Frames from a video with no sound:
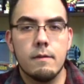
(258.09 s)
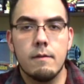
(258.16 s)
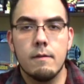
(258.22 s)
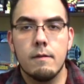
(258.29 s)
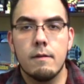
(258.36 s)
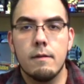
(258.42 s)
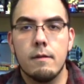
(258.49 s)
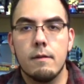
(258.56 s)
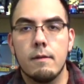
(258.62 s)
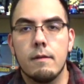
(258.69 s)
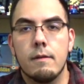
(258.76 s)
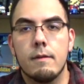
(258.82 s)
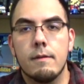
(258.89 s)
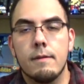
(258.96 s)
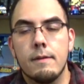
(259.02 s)

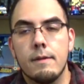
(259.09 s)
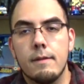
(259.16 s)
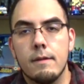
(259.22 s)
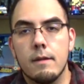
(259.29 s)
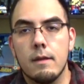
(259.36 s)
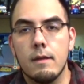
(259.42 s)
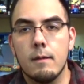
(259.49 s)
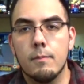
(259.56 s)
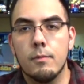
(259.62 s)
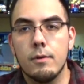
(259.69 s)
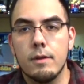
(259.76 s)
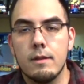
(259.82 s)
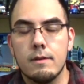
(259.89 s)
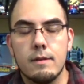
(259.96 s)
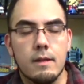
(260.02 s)
can get
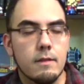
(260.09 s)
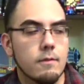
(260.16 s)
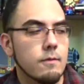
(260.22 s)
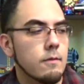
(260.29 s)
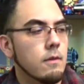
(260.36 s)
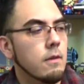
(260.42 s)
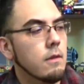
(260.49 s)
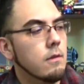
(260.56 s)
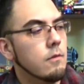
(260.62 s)
pretty intense.